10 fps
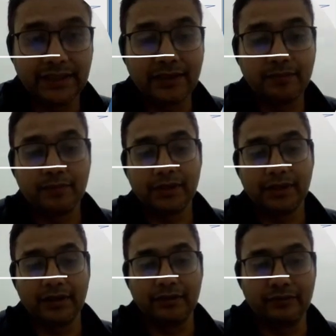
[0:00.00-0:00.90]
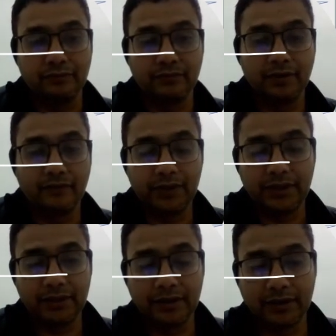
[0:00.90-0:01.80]
deep and to
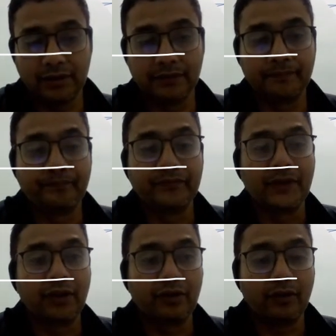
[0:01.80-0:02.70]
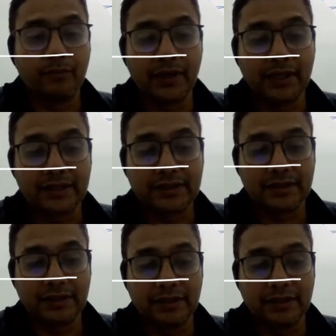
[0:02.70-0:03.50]
very complex